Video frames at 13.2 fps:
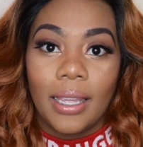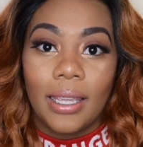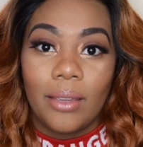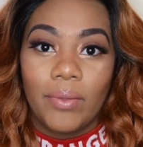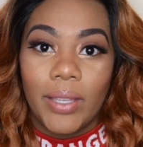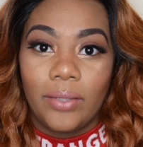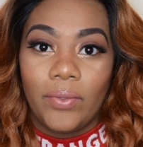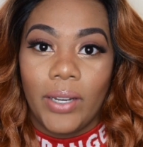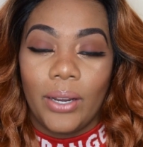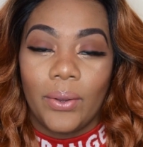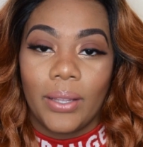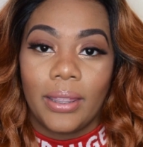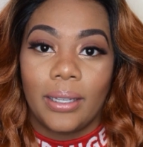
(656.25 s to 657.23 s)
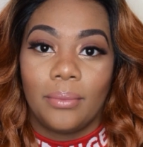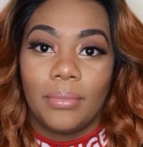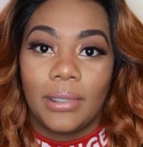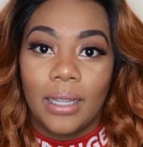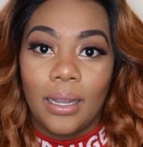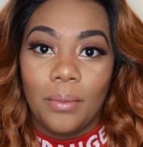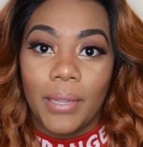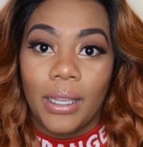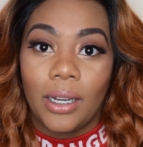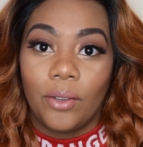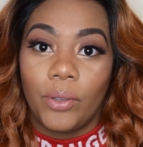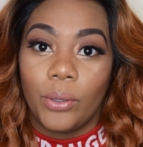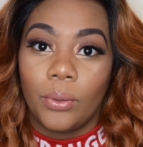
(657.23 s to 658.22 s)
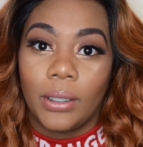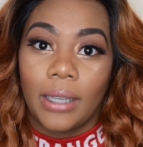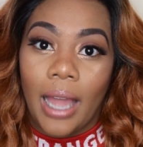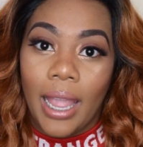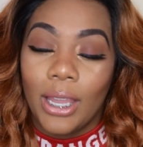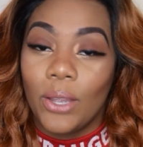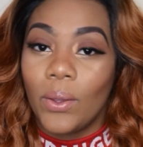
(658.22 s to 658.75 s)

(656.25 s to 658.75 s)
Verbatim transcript: Give this video a thumbs up, and if you would like,